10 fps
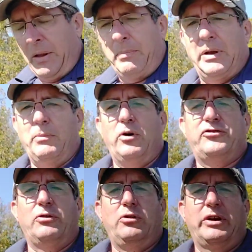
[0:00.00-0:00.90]
But I'm
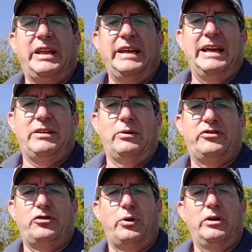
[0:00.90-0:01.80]
also looking at our
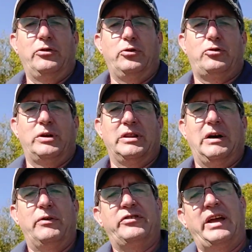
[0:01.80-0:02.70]
soil nutrient levels.